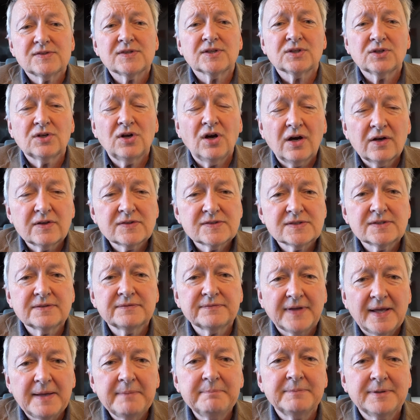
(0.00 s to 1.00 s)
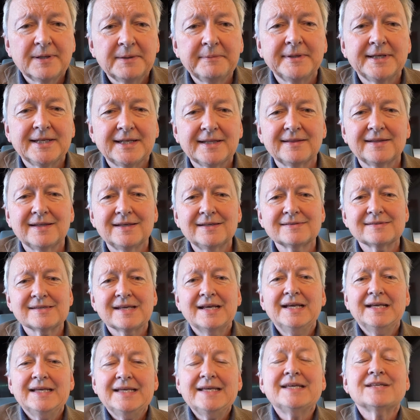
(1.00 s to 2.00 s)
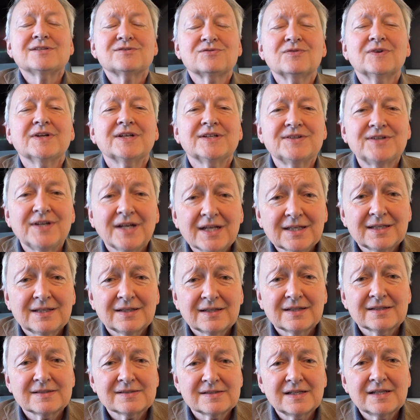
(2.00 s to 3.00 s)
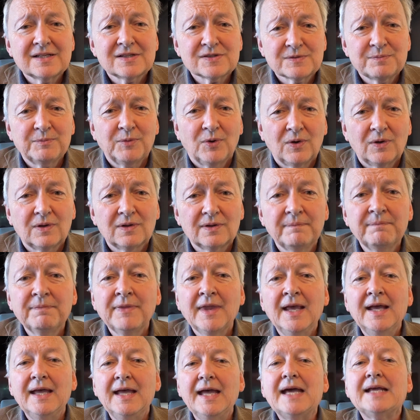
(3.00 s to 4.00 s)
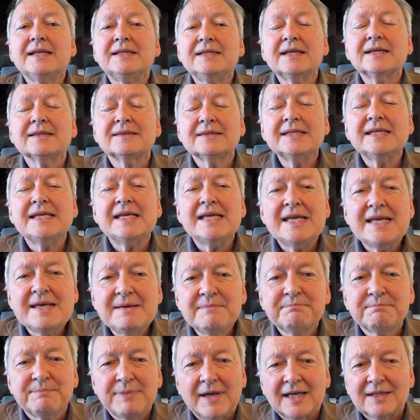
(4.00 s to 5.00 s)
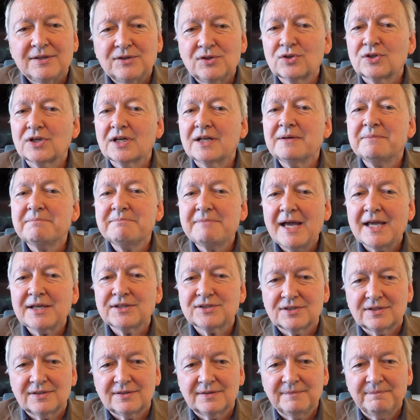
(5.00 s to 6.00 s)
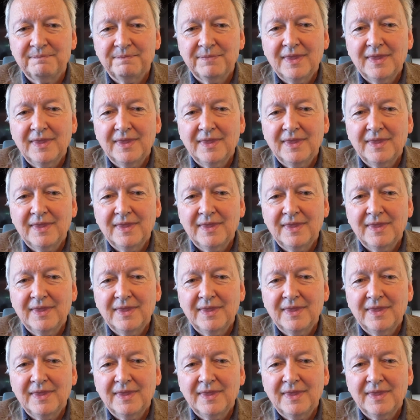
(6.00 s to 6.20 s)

The cost of implementing these is ridiculously small, and yet the impact, you can imagine,